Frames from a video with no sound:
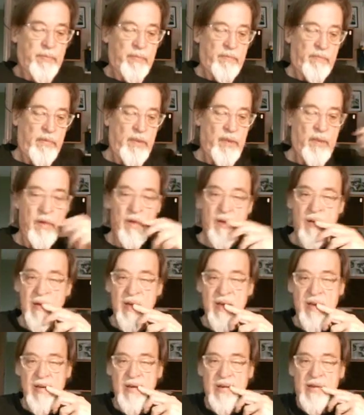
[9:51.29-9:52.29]
They're
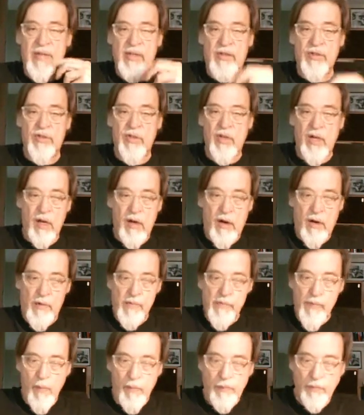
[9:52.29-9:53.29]
clusters of assumptions. A
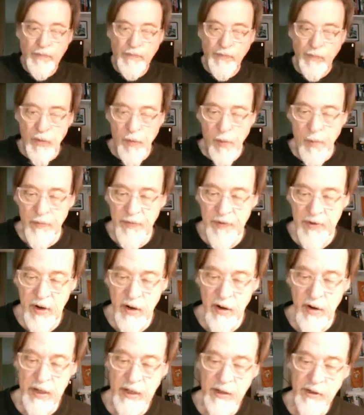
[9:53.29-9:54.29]
formal
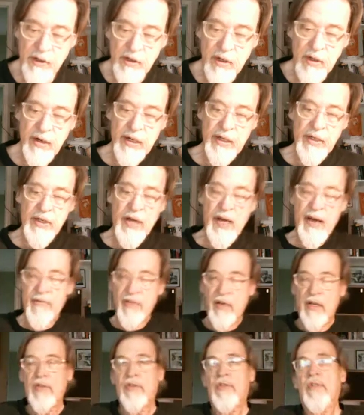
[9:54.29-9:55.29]
definition from the Oxford